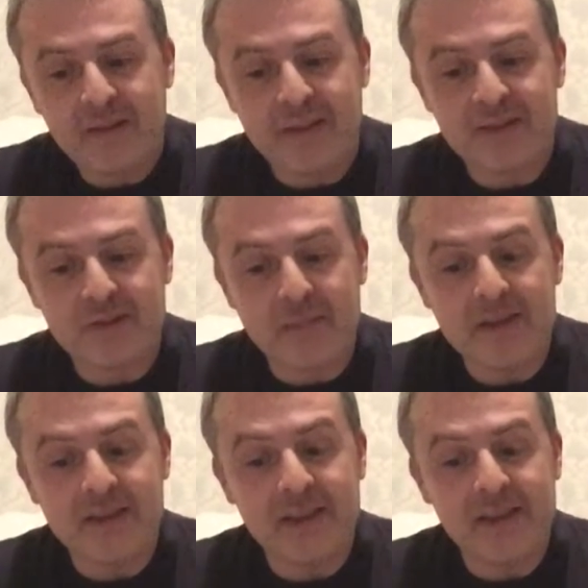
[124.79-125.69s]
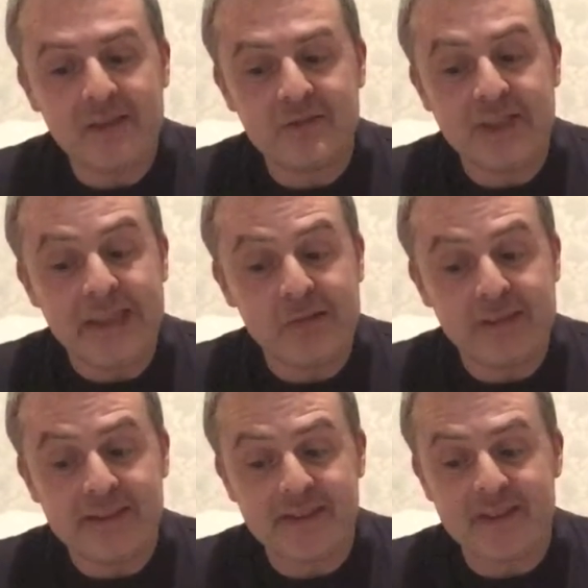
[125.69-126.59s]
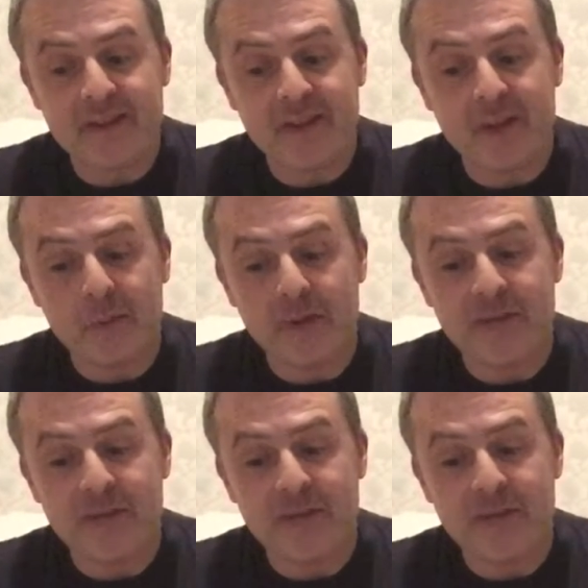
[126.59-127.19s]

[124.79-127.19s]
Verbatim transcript: This dramatically decreases the number